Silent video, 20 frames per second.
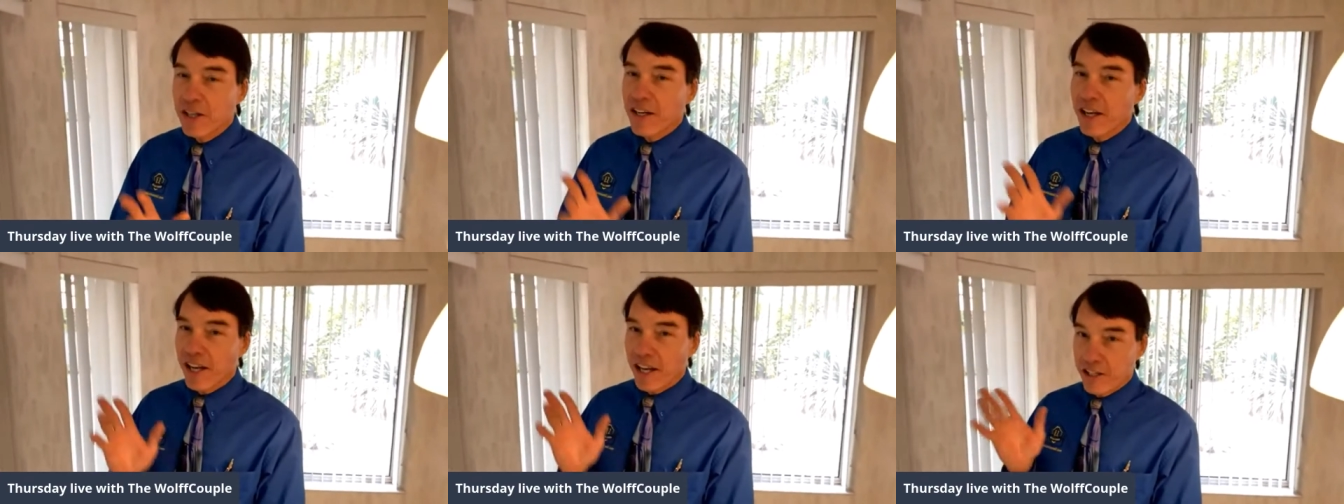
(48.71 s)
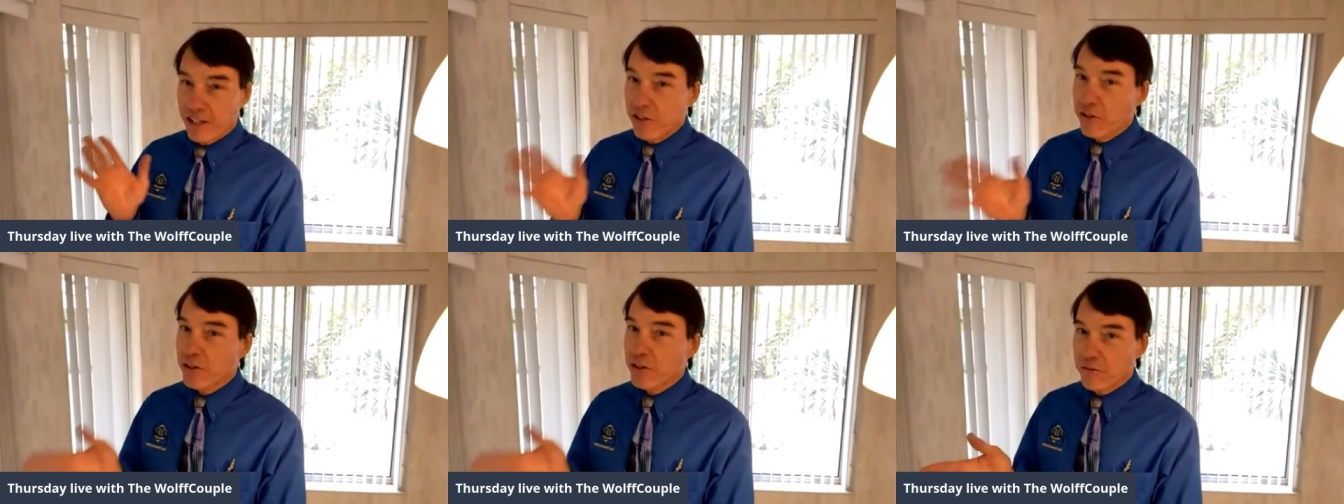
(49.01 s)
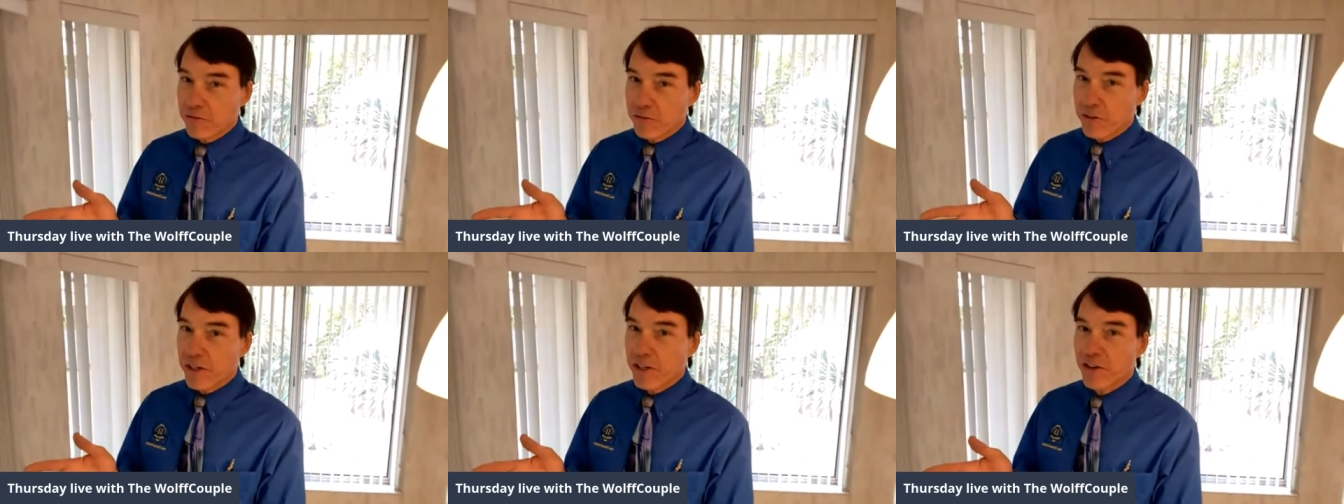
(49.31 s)
and you can
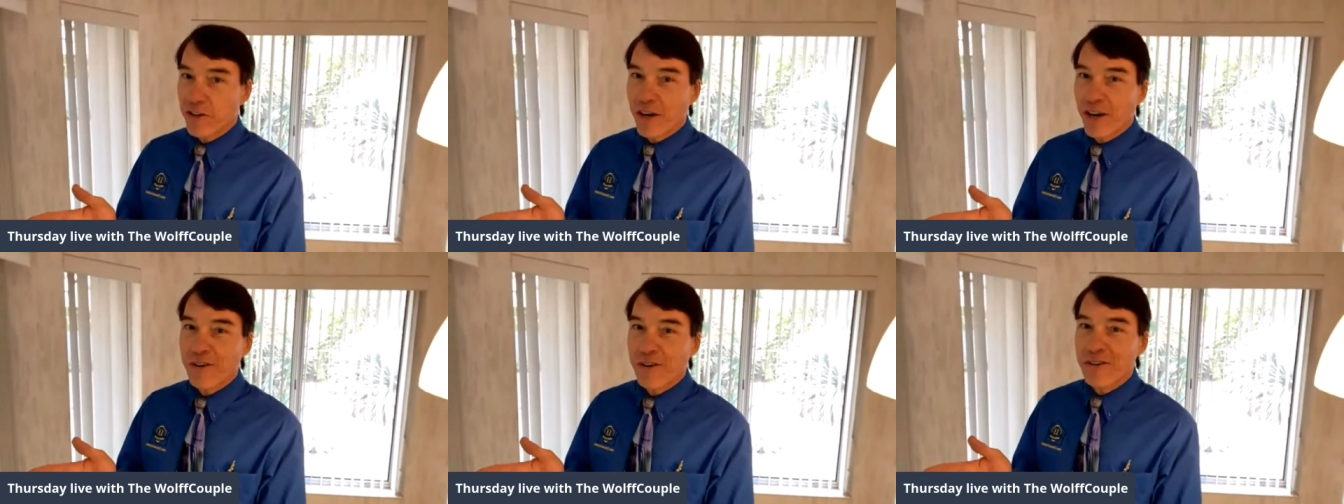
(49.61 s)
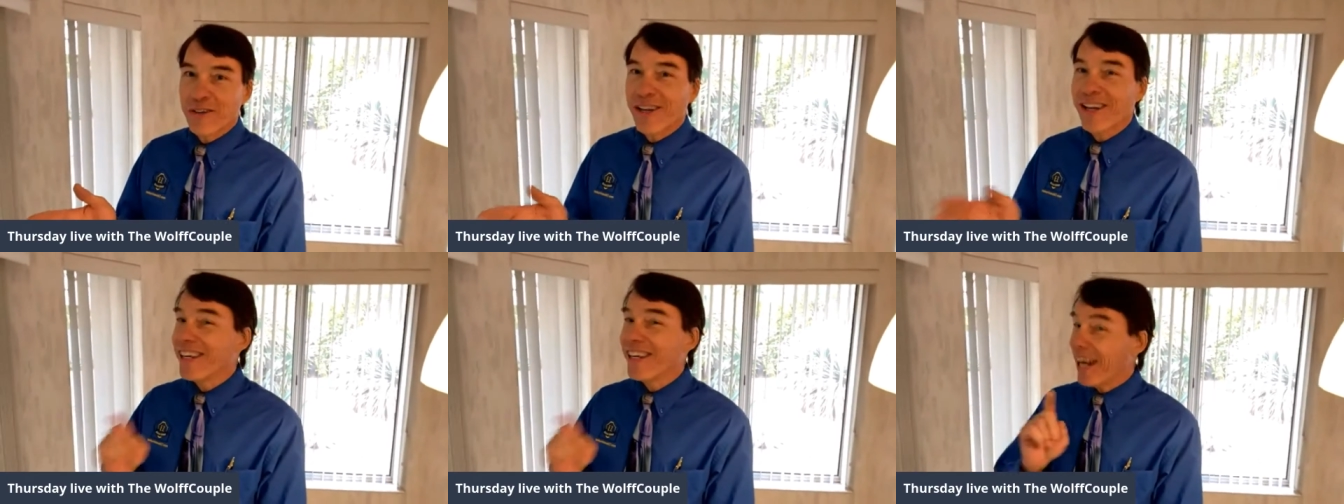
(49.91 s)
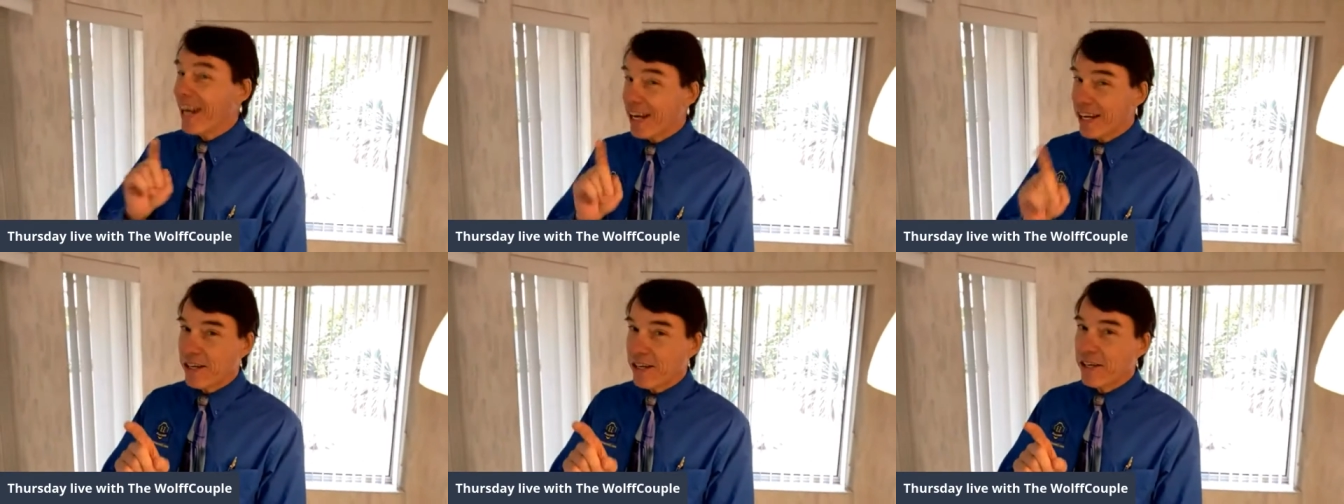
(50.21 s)
figure out
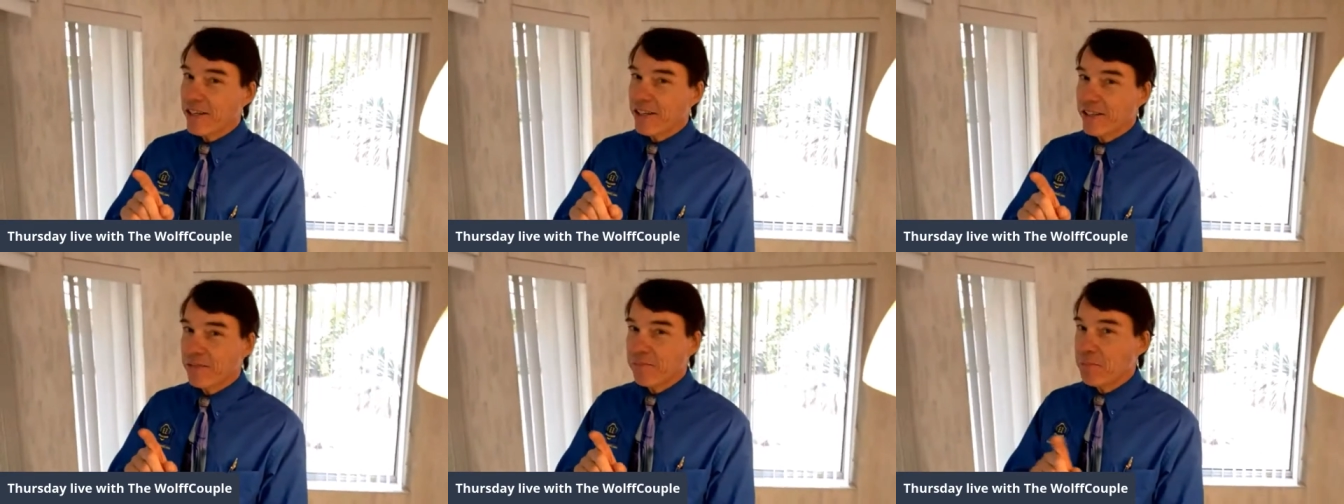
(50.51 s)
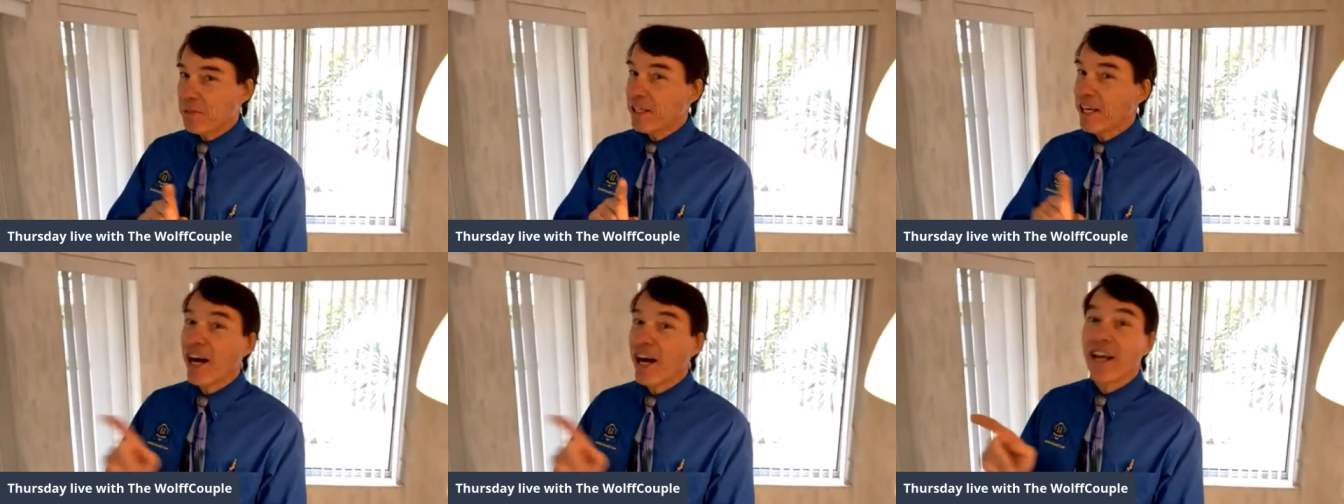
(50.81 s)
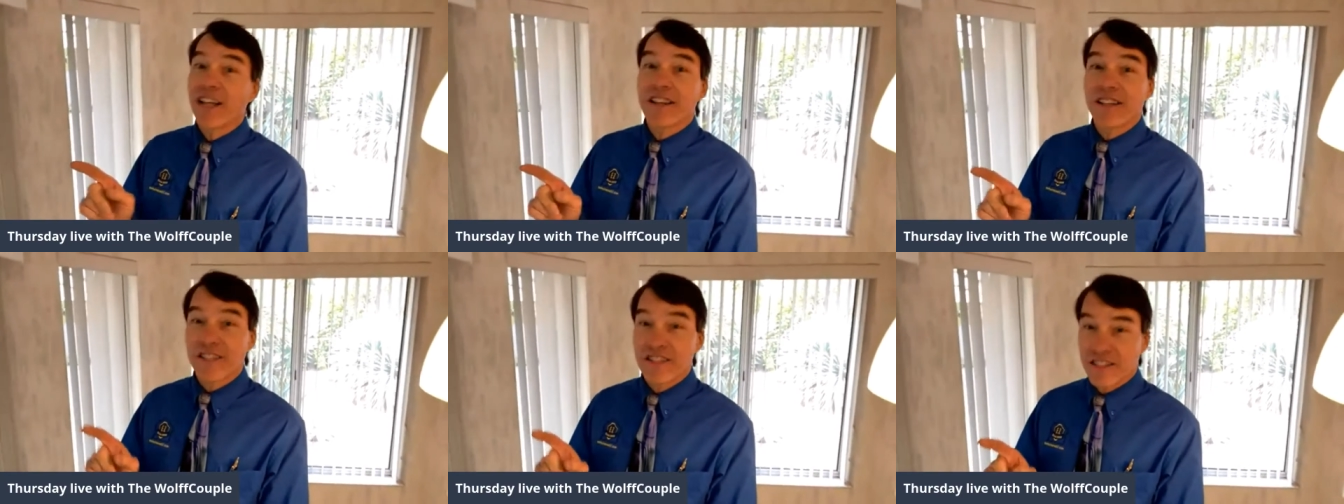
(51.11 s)
not
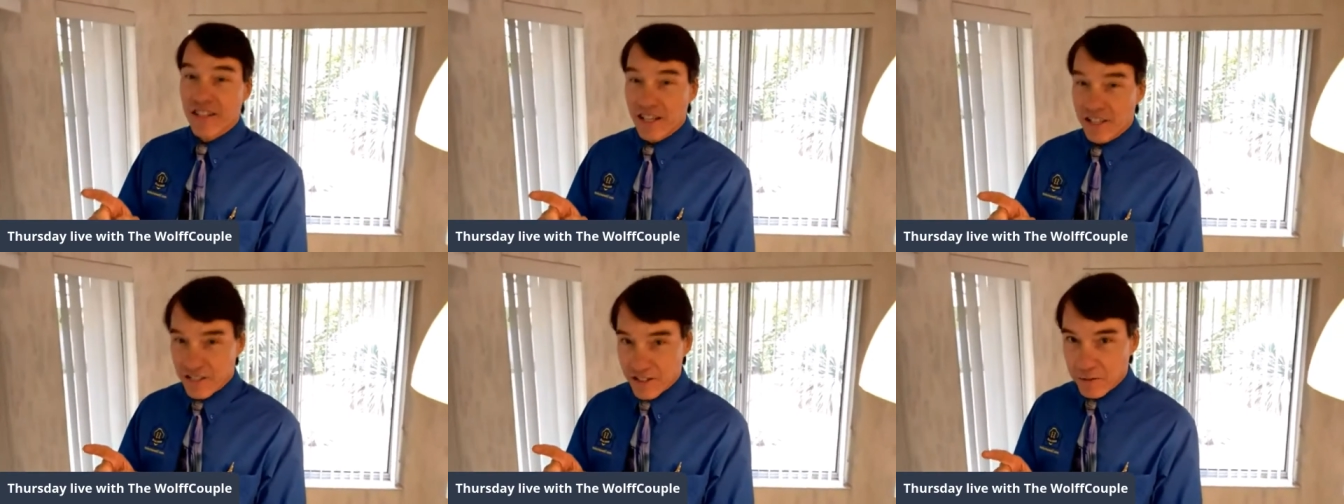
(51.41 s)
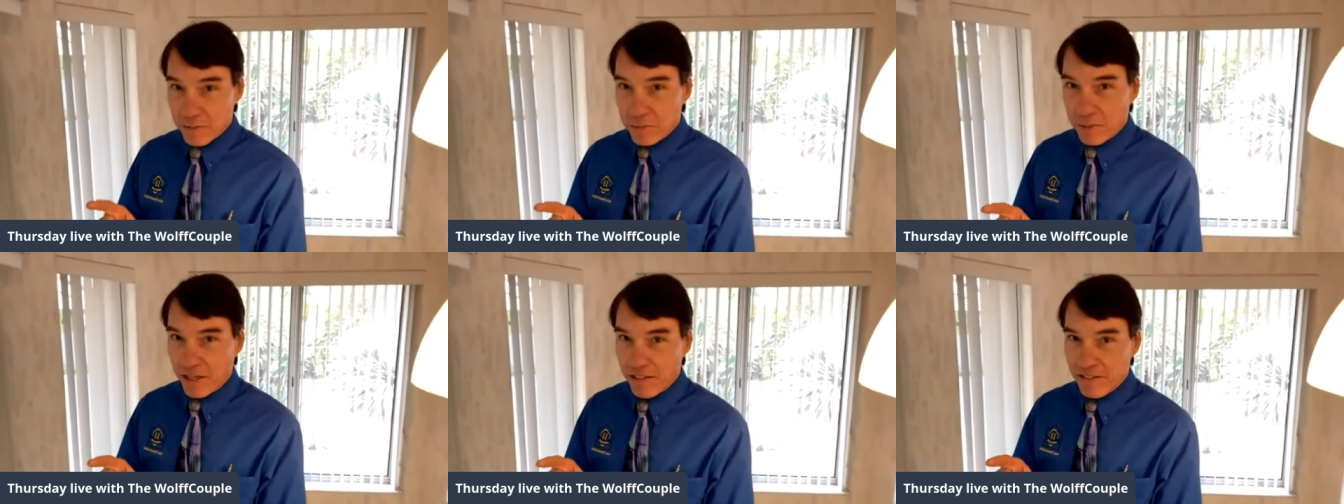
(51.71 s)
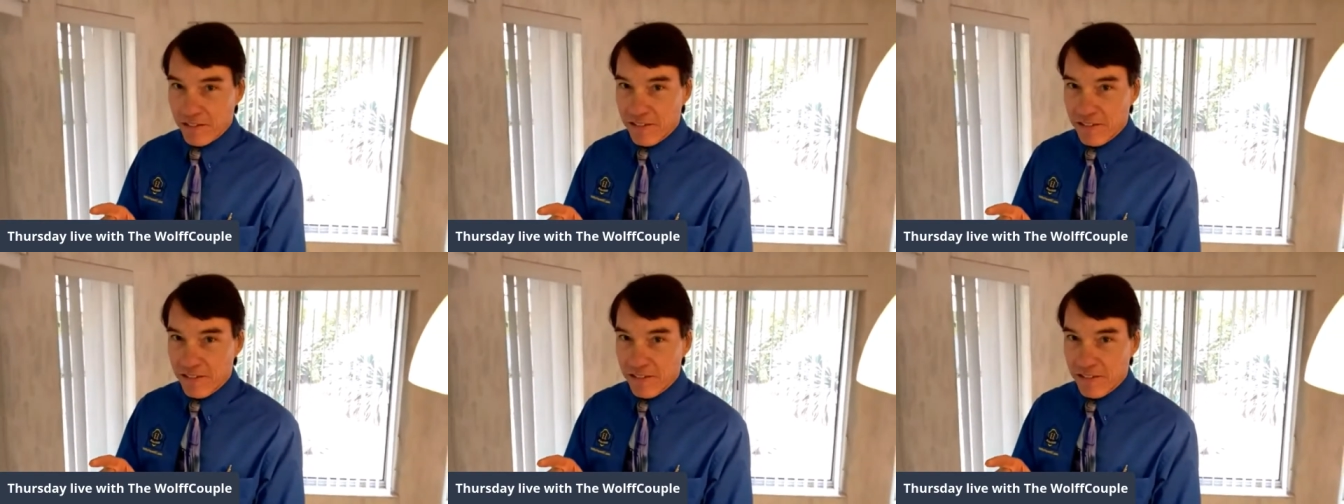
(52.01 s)
beyond this estimate.